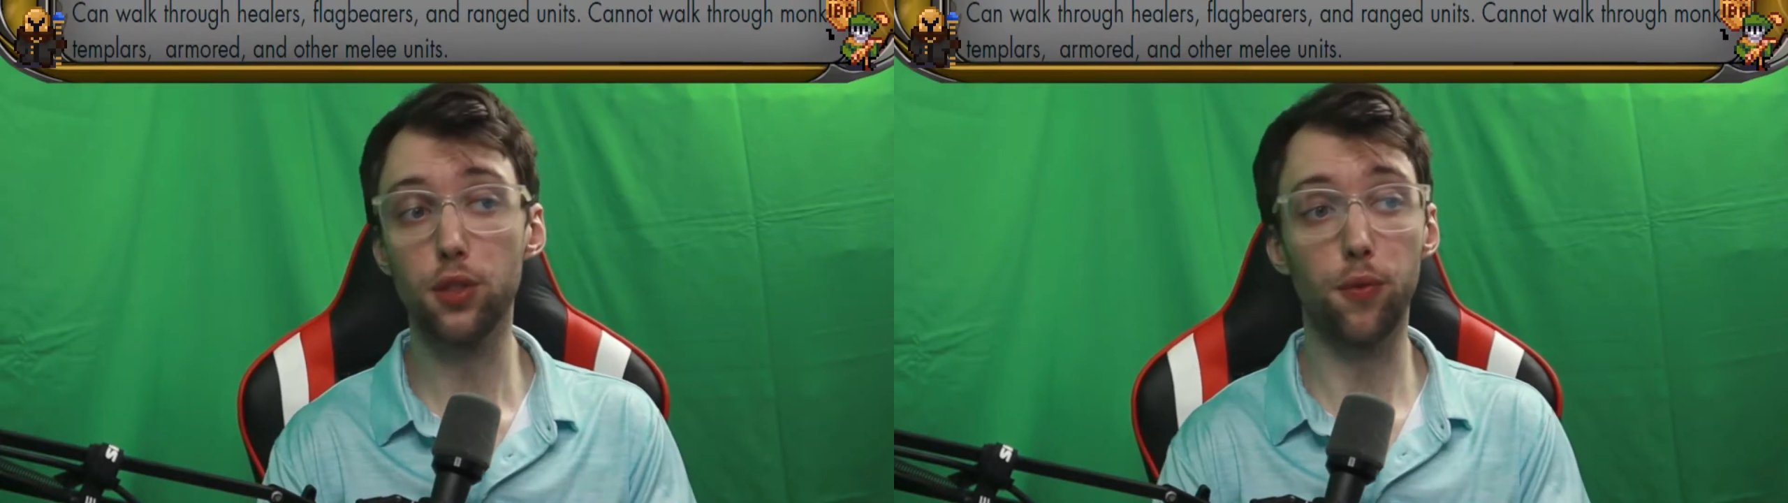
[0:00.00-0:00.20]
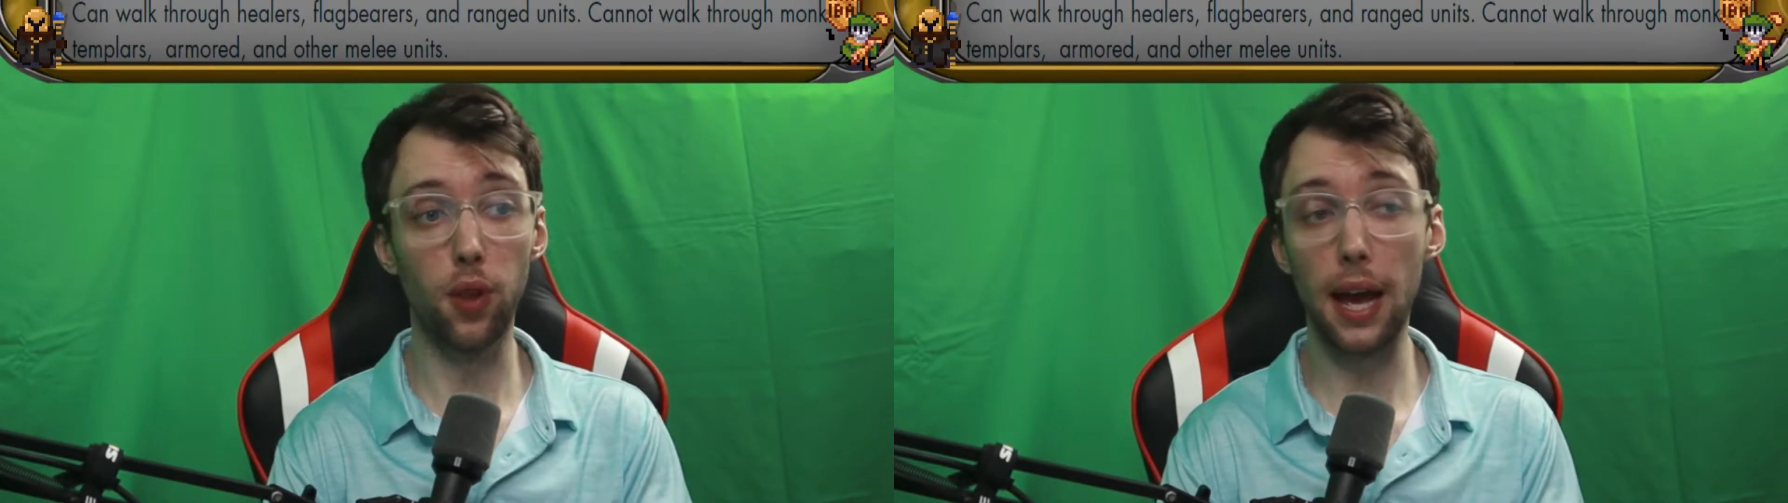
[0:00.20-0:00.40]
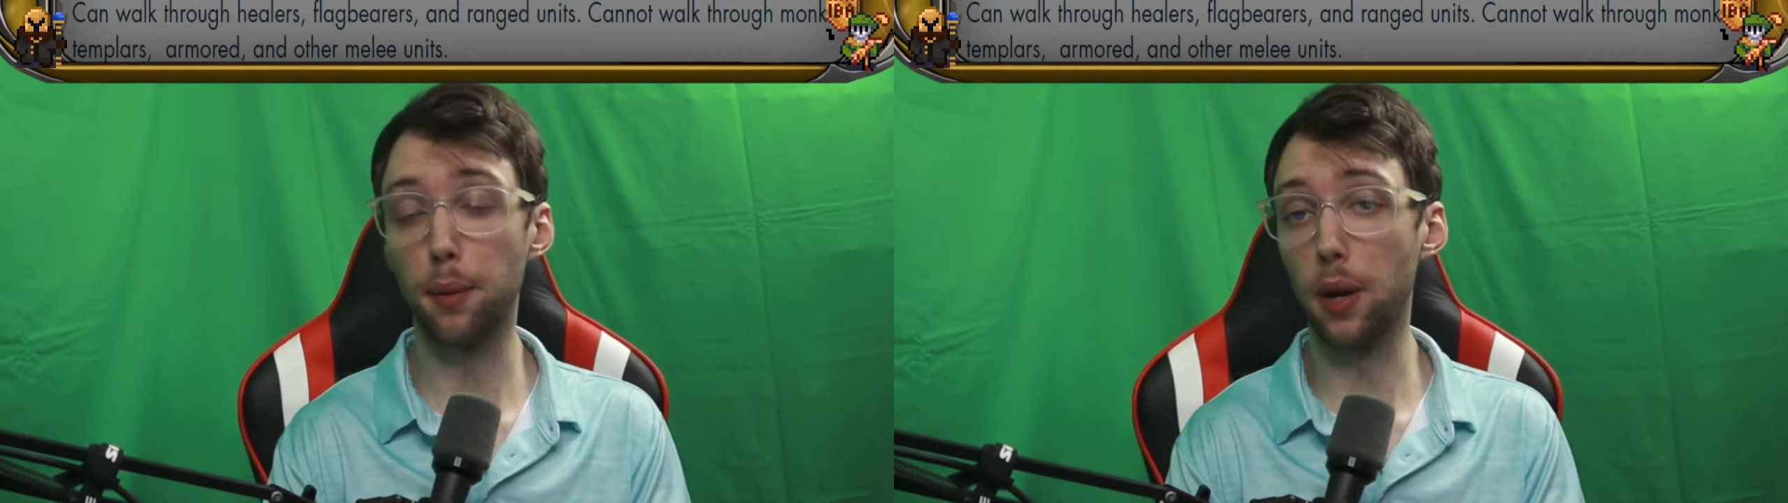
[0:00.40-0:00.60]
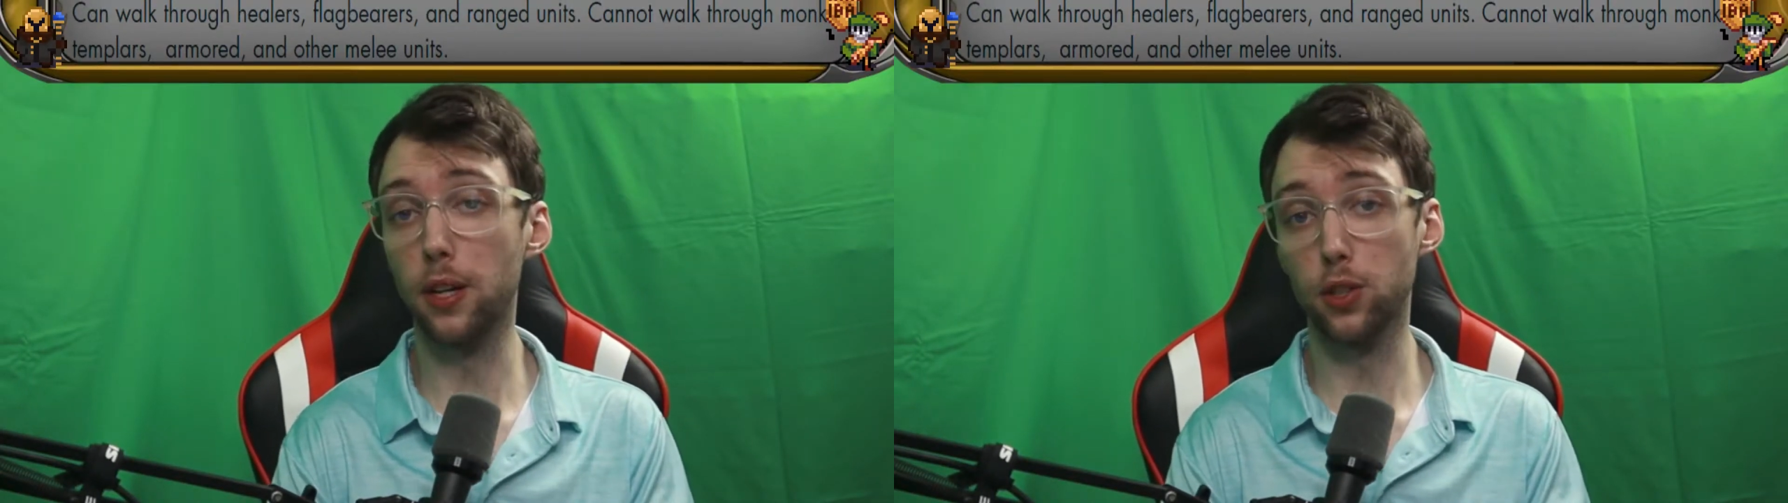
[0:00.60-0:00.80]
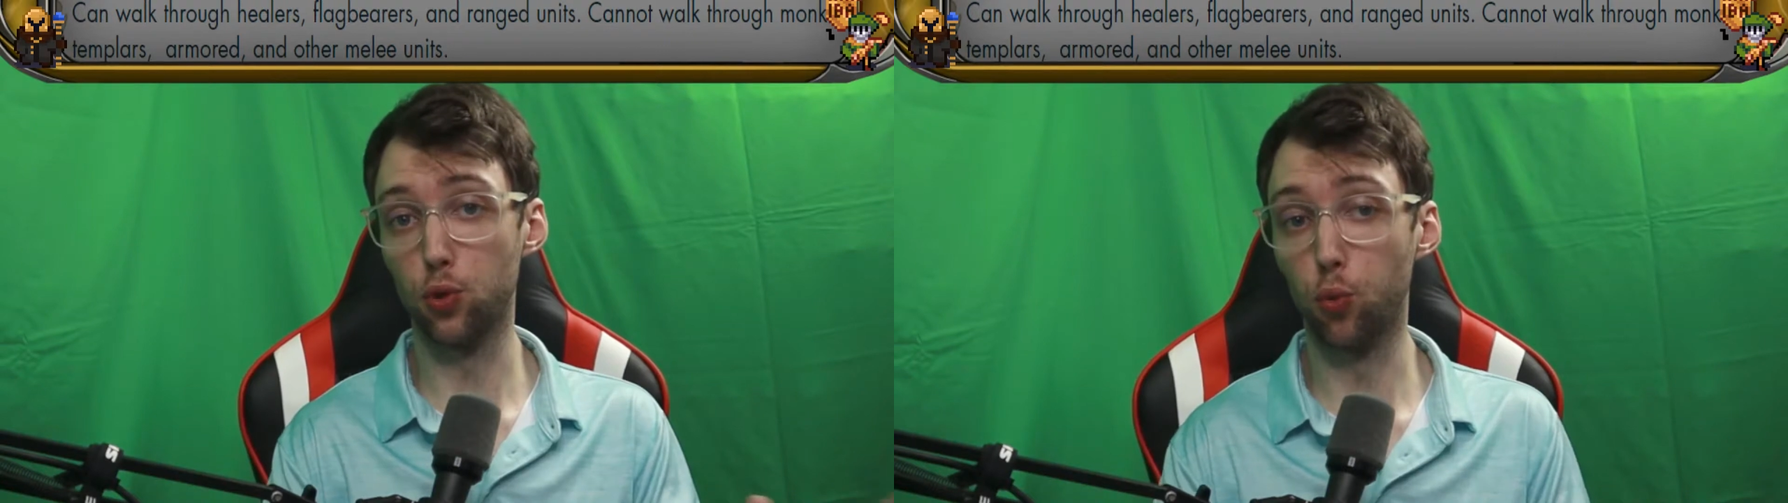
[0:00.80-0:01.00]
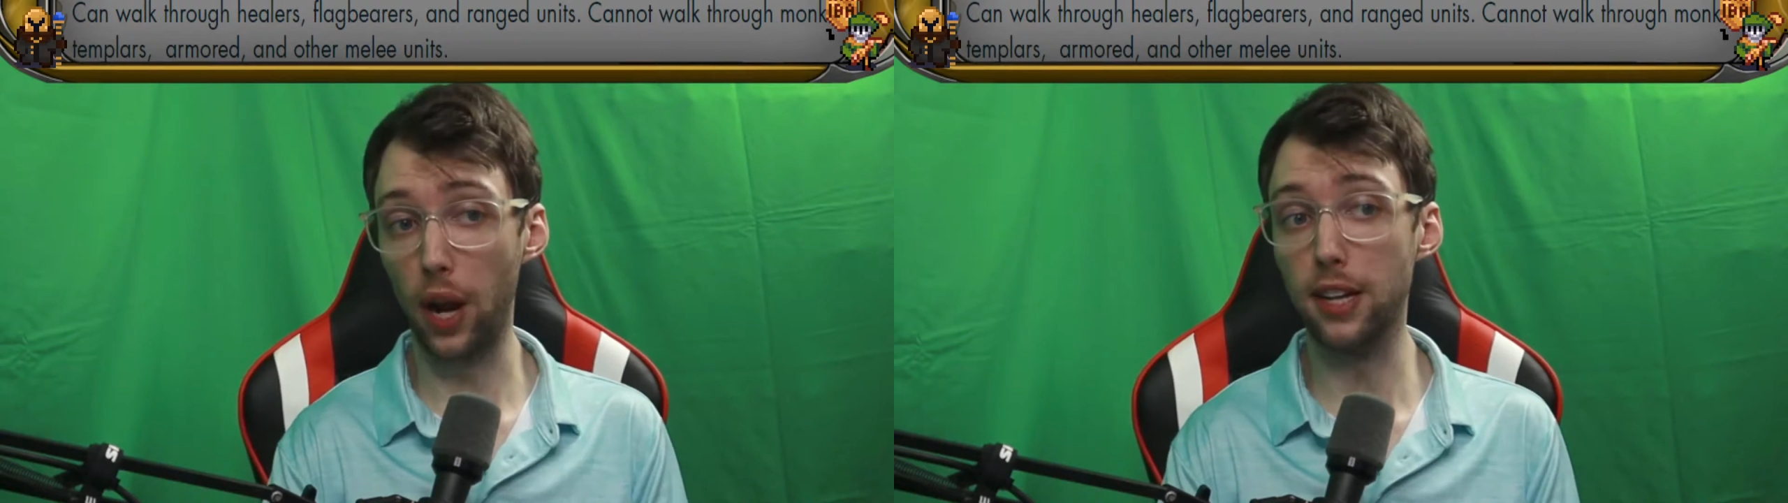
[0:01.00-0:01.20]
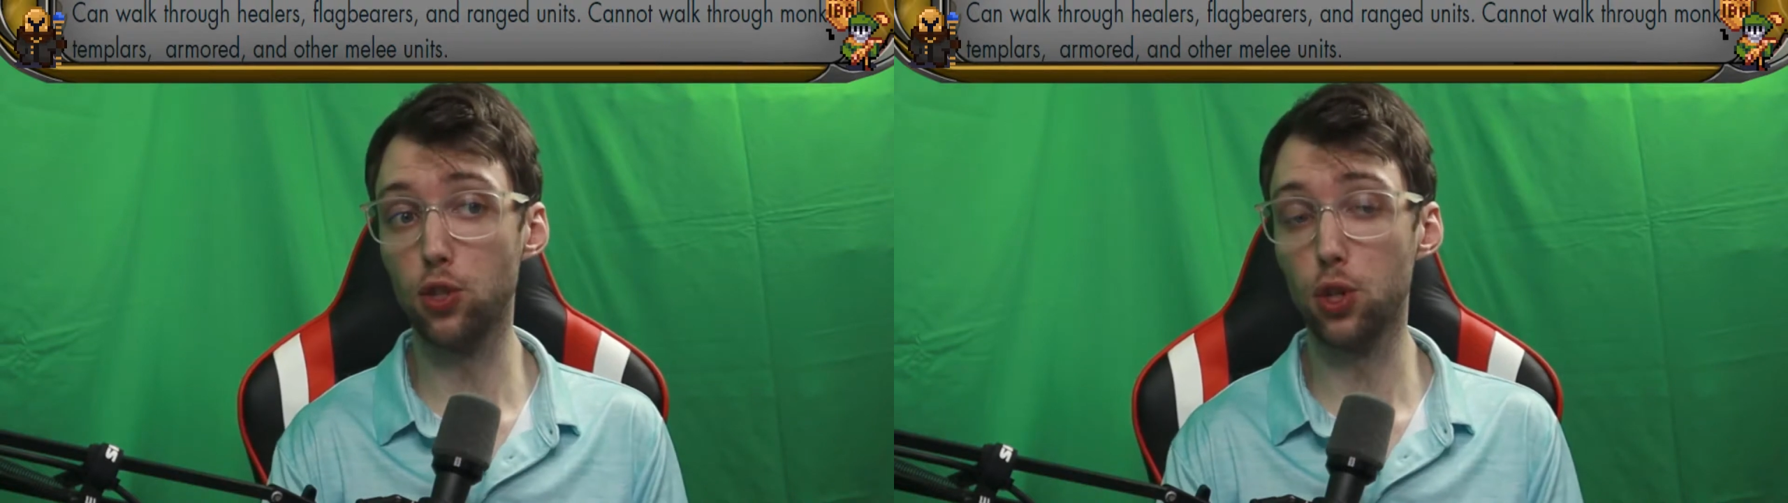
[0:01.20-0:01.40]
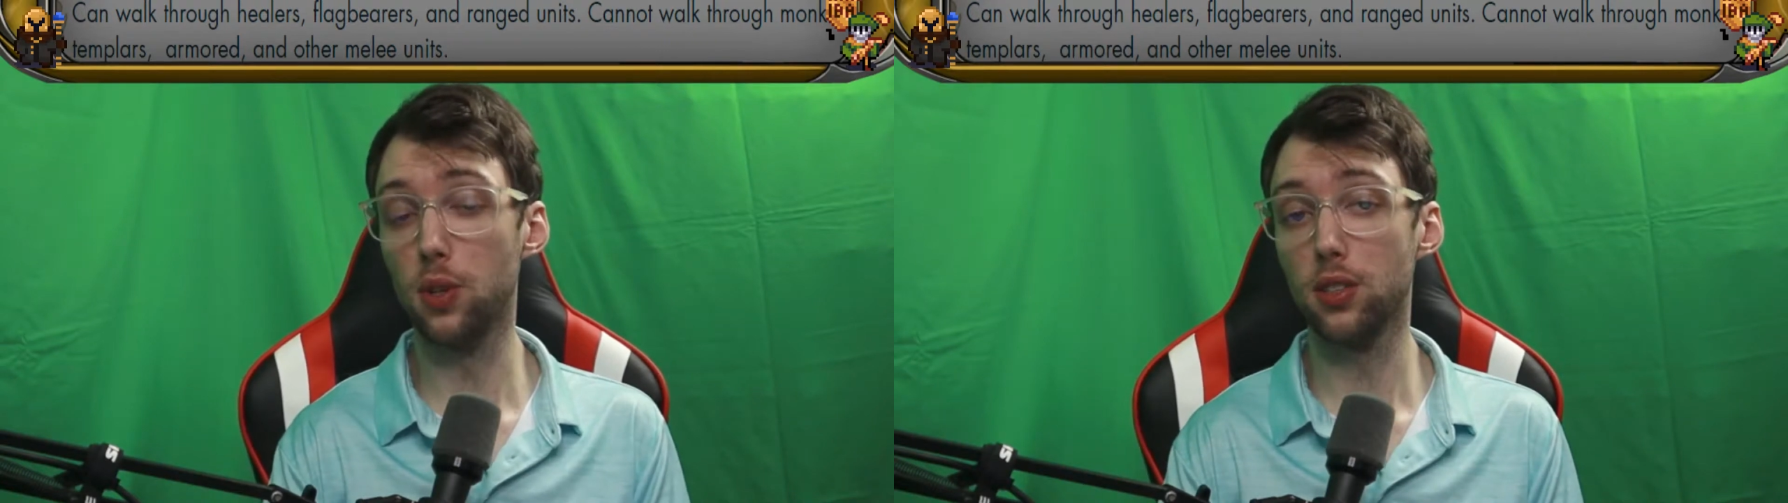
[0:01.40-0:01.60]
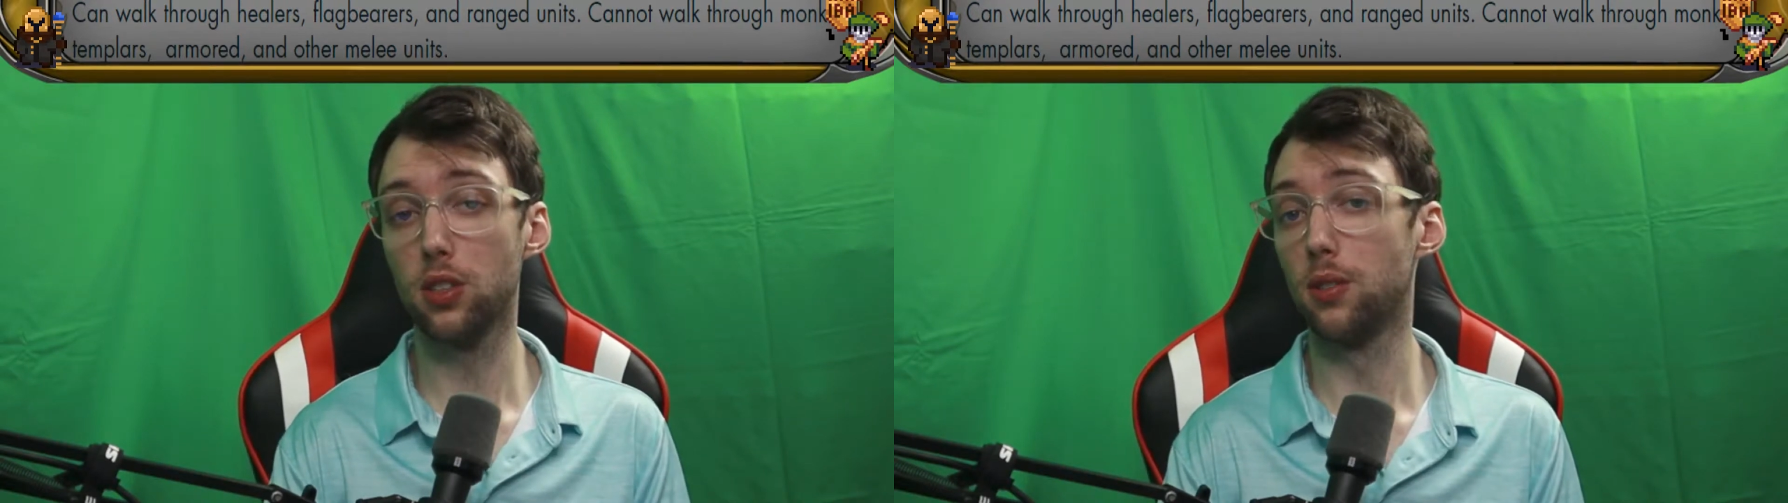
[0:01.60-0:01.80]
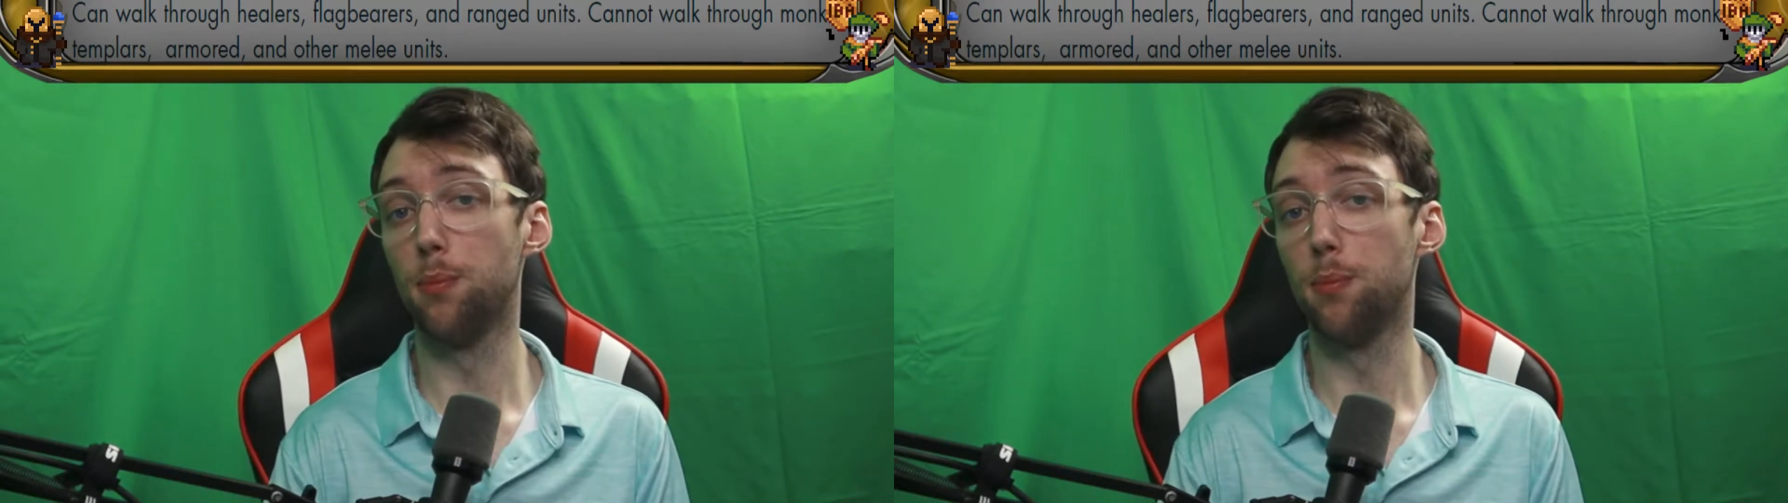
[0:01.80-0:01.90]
flag bearers, and range units,